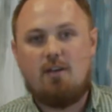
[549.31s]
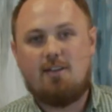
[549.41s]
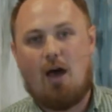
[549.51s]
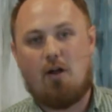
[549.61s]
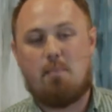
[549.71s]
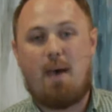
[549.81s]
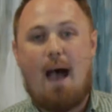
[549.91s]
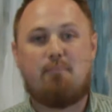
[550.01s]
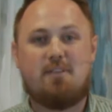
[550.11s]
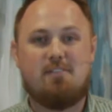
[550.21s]
Now, at a
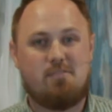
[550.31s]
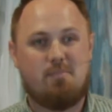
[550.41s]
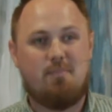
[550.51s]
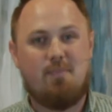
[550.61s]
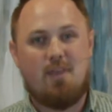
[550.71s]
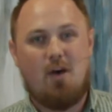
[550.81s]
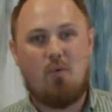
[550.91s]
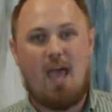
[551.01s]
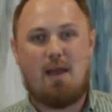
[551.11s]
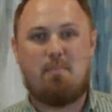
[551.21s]
baptism,
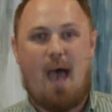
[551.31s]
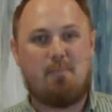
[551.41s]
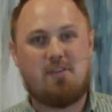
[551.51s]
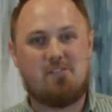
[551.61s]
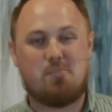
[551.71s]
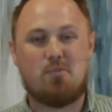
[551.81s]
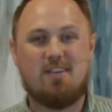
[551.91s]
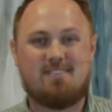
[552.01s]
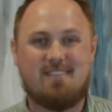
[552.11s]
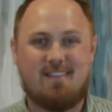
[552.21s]
we had a baptism
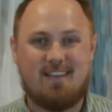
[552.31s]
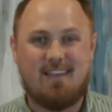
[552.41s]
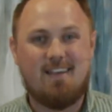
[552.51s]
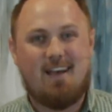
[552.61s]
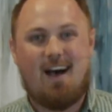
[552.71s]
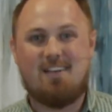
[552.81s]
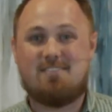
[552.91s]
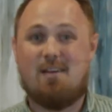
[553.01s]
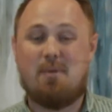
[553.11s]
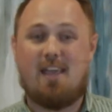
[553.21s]
recently.
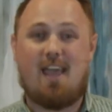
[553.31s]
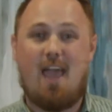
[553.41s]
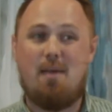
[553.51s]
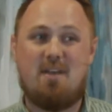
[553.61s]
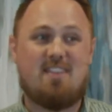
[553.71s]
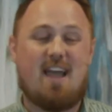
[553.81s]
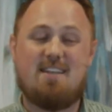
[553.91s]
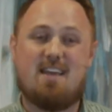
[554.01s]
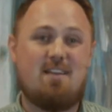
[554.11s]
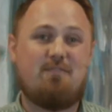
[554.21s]
Somebody came and they
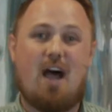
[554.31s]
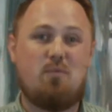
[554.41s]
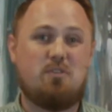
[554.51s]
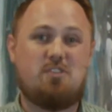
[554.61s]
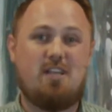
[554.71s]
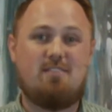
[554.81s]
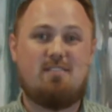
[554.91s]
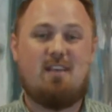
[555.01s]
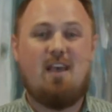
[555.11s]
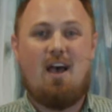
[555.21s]
identified with
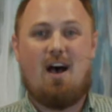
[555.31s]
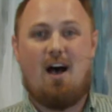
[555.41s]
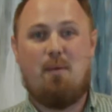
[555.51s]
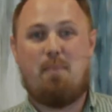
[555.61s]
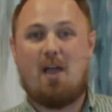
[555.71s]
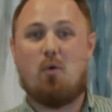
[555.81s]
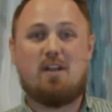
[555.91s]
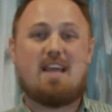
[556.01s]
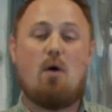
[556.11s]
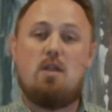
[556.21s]
Jesus by
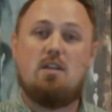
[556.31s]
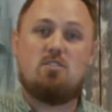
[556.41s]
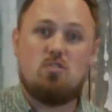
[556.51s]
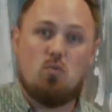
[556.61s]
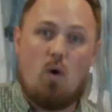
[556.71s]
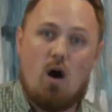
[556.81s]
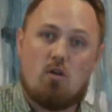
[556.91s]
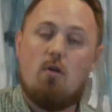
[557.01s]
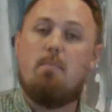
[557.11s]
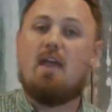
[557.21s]
going down into the
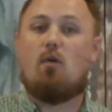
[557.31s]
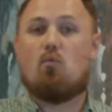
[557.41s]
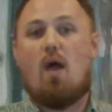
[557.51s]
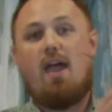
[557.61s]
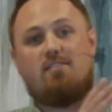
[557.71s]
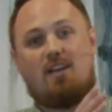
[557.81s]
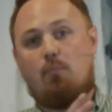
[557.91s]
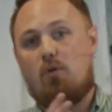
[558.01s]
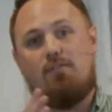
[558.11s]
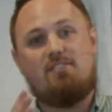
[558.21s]
water and being raised
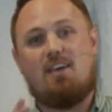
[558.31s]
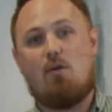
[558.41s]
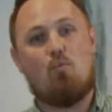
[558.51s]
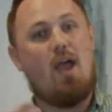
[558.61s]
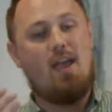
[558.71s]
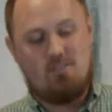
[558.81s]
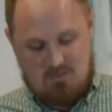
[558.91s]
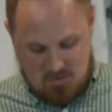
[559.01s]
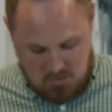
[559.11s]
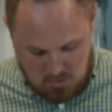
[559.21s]
up. We even say
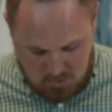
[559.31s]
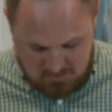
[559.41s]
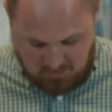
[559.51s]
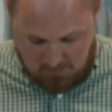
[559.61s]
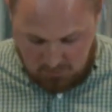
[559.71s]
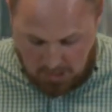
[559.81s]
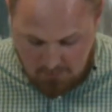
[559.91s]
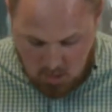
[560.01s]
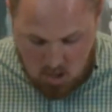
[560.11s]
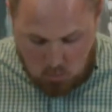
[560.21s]
raised to newness of
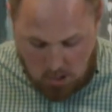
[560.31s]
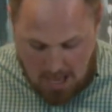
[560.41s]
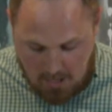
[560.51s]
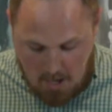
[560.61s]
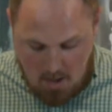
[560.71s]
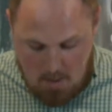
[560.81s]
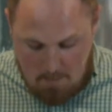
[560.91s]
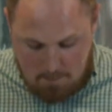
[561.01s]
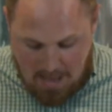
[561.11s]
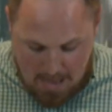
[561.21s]
life. Well, at a
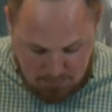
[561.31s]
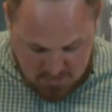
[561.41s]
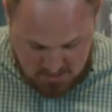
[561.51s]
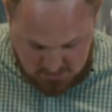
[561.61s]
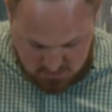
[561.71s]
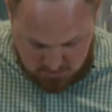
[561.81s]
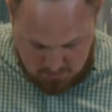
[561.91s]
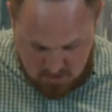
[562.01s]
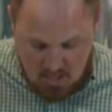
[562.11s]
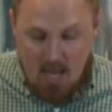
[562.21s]

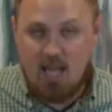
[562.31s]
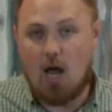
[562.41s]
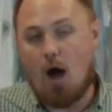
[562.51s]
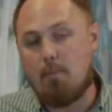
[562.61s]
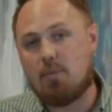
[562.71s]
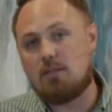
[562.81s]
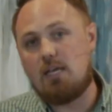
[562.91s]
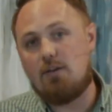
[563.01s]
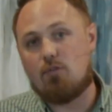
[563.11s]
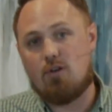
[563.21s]
baptism, an
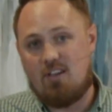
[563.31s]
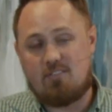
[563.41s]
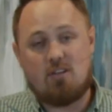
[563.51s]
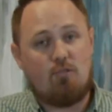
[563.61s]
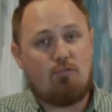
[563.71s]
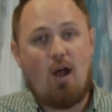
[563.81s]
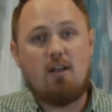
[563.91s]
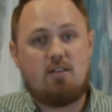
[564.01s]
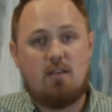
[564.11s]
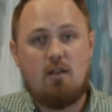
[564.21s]
unbeliever is
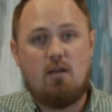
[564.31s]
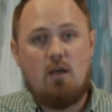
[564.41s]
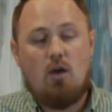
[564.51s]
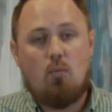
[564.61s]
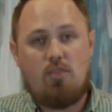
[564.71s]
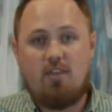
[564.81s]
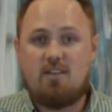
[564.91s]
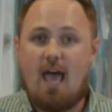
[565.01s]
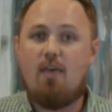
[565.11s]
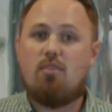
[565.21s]
confronted with the
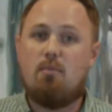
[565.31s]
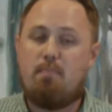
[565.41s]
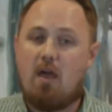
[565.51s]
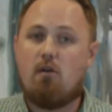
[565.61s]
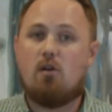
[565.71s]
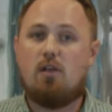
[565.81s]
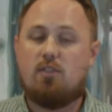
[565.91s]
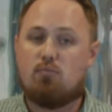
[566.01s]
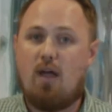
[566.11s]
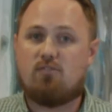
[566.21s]
death, the burial,
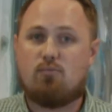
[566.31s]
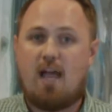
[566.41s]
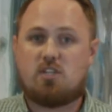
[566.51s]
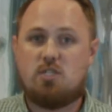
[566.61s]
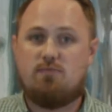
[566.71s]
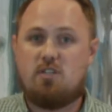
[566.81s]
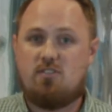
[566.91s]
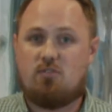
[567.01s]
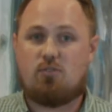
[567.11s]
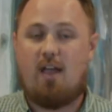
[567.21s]
and the resurrection of
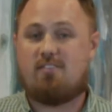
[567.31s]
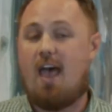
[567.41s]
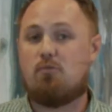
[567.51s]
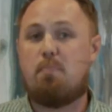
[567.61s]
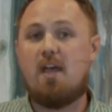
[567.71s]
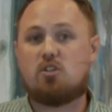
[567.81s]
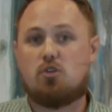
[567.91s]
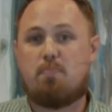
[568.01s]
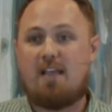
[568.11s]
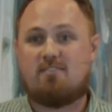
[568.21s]
Jesus Christ, as
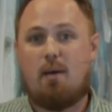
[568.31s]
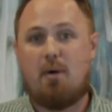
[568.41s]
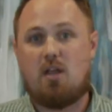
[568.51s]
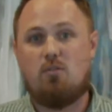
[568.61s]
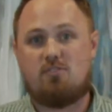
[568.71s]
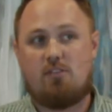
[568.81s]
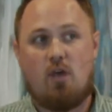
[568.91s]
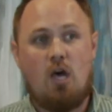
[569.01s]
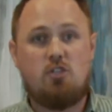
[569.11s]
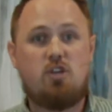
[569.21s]
pictured by somebody who says,
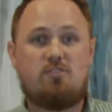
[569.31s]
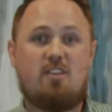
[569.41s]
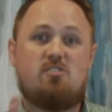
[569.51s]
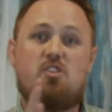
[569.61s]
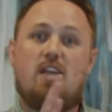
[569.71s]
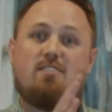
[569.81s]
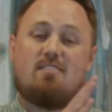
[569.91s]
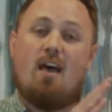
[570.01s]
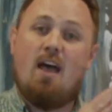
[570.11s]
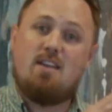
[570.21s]
just as
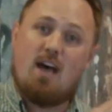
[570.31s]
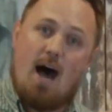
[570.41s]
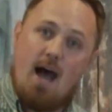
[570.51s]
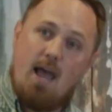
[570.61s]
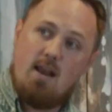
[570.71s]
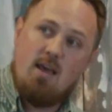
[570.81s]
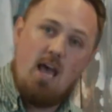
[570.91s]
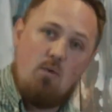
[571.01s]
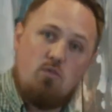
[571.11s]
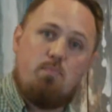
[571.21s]
Jesus died
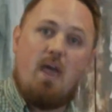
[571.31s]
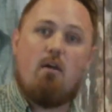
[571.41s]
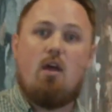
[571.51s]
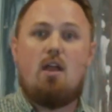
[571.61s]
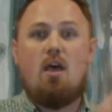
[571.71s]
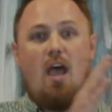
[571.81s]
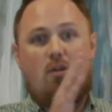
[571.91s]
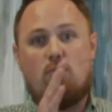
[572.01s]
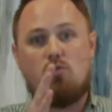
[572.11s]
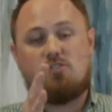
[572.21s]
and was buried
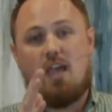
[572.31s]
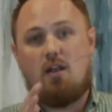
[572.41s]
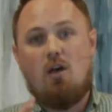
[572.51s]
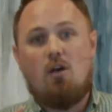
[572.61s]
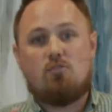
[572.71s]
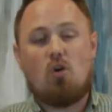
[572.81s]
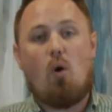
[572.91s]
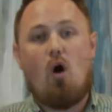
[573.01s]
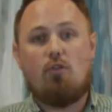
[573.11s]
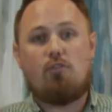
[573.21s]
and rose again, so
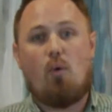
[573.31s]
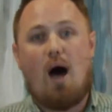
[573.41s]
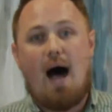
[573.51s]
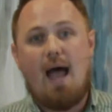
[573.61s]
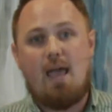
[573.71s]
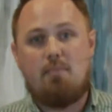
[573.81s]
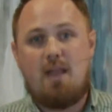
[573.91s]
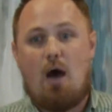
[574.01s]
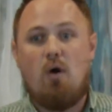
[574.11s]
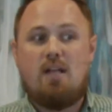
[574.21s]
also I am
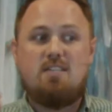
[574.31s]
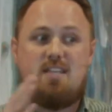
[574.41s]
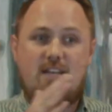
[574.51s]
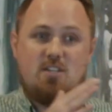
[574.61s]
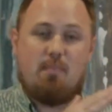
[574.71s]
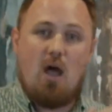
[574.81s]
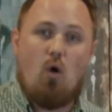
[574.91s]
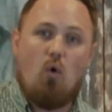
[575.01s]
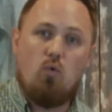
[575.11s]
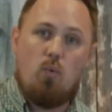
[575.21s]
now dead to my
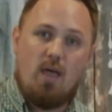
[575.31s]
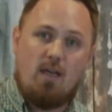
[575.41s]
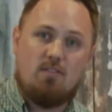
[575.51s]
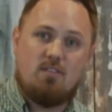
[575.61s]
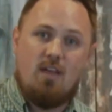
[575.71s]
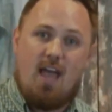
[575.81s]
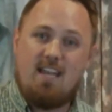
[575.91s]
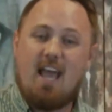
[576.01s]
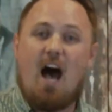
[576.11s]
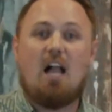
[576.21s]
old ways
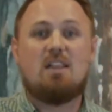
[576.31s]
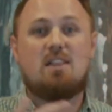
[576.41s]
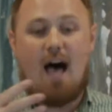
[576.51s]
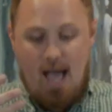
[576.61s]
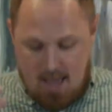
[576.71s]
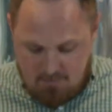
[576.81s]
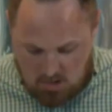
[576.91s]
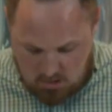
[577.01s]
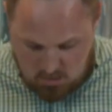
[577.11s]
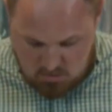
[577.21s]
and yet alive
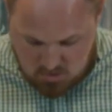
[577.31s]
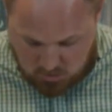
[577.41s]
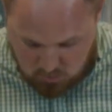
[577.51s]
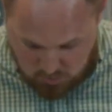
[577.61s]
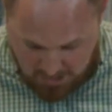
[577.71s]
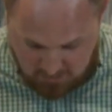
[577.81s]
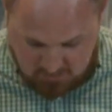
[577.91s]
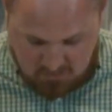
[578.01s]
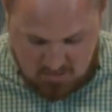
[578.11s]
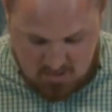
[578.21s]
unto
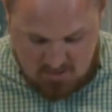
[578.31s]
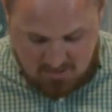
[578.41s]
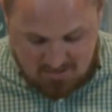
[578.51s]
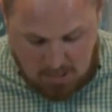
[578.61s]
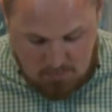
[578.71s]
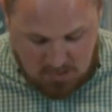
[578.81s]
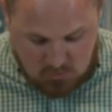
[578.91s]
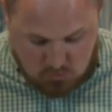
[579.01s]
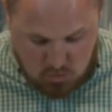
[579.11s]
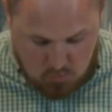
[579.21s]
Christ. The same thing is
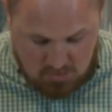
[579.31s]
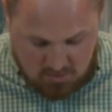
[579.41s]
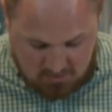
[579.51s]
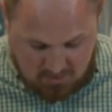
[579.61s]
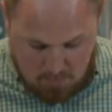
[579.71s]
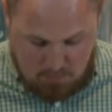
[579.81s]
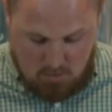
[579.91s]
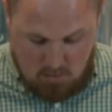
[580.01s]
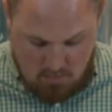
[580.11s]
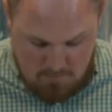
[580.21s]
true with the
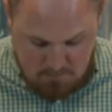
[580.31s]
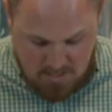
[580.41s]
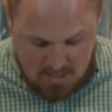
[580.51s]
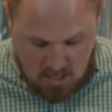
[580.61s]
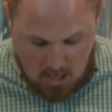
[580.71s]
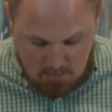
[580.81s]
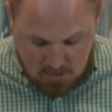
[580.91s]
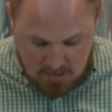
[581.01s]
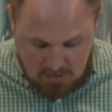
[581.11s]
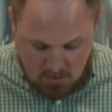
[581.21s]
supper. An
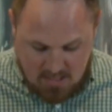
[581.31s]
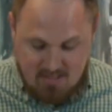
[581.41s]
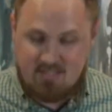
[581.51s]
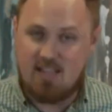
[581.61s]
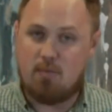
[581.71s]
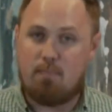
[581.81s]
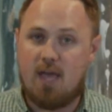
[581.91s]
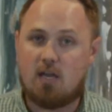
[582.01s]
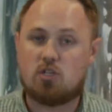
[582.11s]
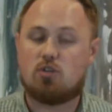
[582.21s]
unbeliever can see the
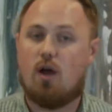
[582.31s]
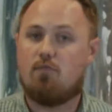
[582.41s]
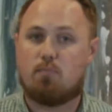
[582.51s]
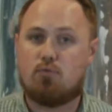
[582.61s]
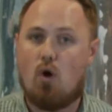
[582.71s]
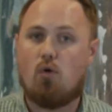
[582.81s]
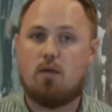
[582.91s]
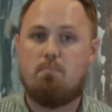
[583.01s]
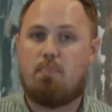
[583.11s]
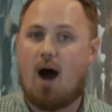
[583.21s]
picture of the
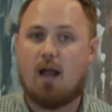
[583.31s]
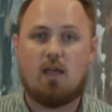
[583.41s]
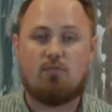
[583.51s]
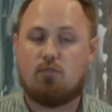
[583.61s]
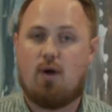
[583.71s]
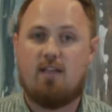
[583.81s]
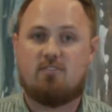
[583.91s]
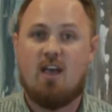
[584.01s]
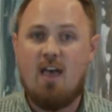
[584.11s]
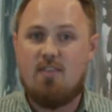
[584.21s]
broken body of
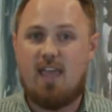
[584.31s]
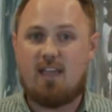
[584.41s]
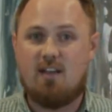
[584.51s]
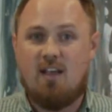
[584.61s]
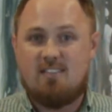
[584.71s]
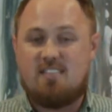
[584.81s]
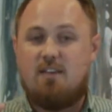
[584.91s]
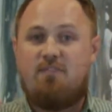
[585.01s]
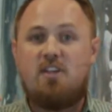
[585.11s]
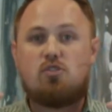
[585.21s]
Christ. They can see a
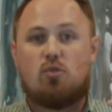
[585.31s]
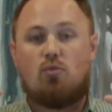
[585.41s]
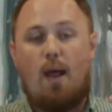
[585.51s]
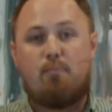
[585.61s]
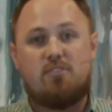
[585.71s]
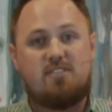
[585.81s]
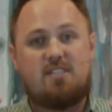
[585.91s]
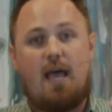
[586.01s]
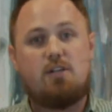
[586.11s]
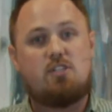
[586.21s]
visual
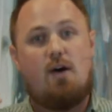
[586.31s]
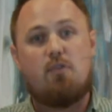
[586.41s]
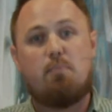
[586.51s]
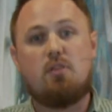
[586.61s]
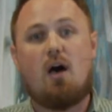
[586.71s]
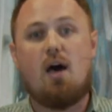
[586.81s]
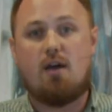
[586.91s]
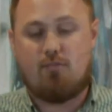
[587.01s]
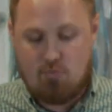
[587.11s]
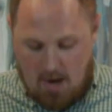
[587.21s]
representation of the blood
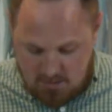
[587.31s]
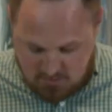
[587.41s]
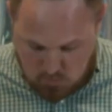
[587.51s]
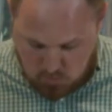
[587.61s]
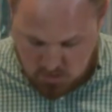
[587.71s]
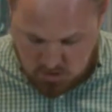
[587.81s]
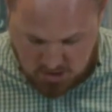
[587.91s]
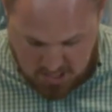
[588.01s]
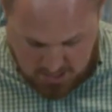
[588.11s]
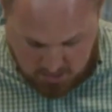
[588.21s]
of Christ that was
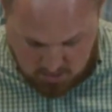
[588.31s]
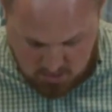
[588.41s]
shed.